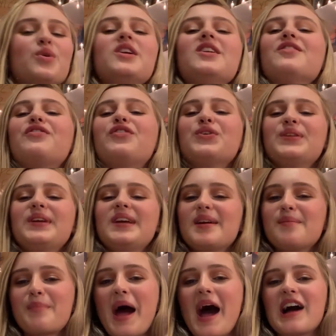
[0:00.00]
wouldn't fully
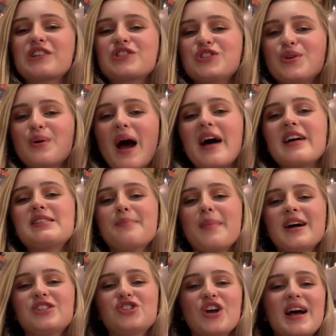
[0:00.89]
impact you as
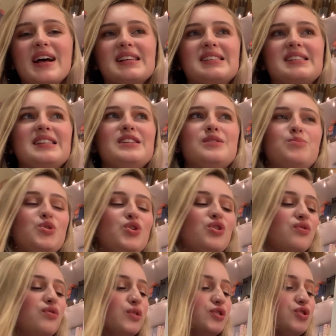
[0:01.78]
much as these
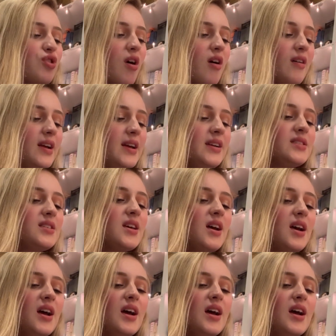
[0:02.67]
beautiful drawings.